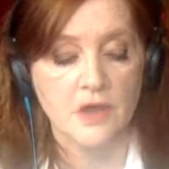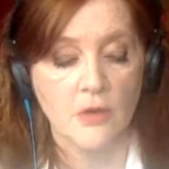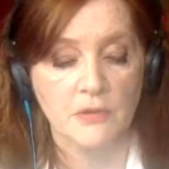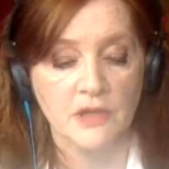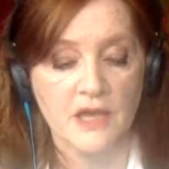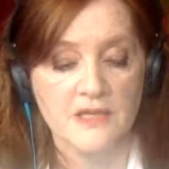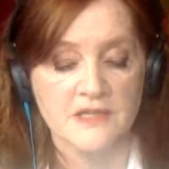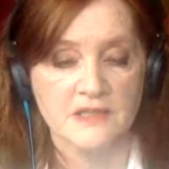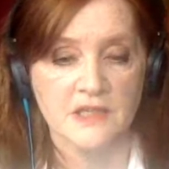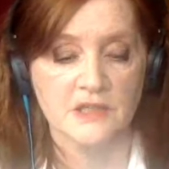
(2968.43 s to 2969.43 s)
some
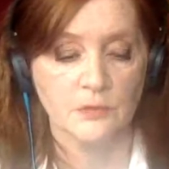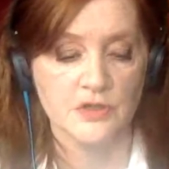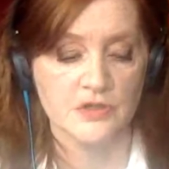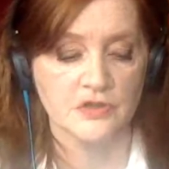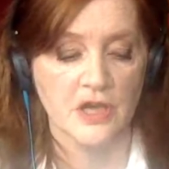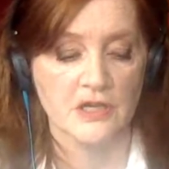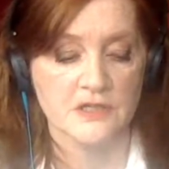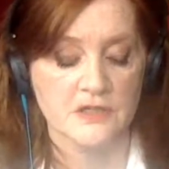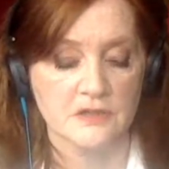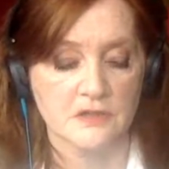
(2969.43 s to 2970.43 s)
cases it was
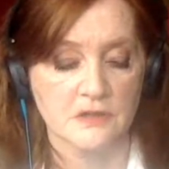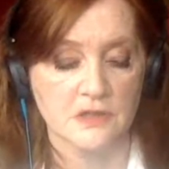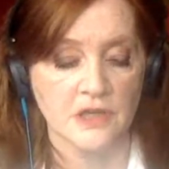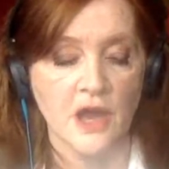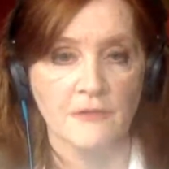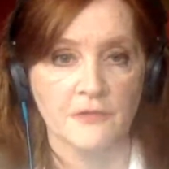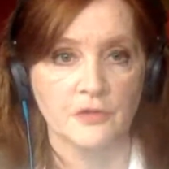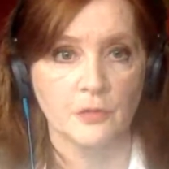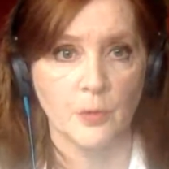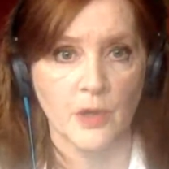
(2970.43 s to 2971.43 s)
just
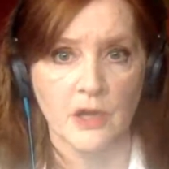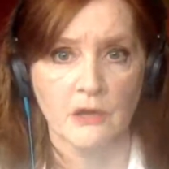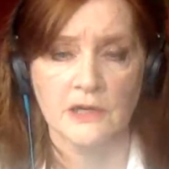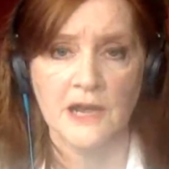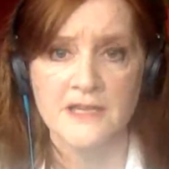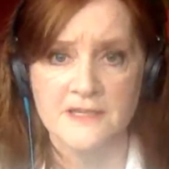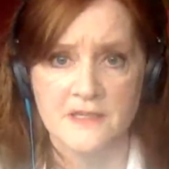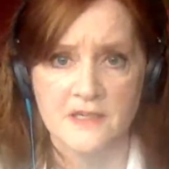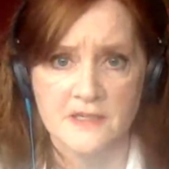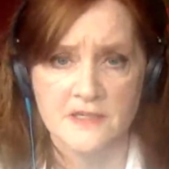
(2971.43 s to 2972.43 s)
enough to wear
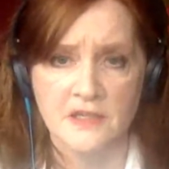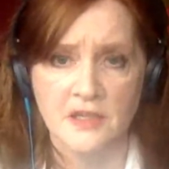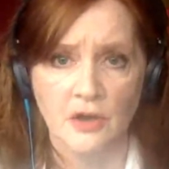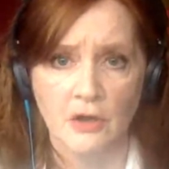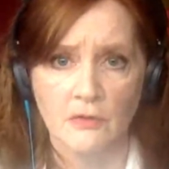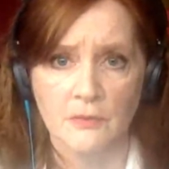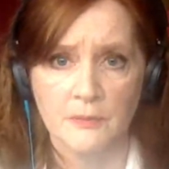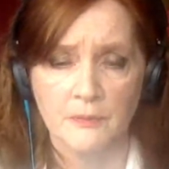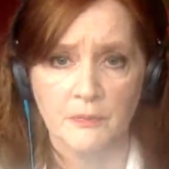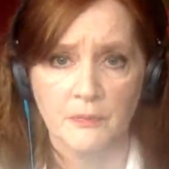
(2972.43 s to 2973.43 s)
glasses, you know,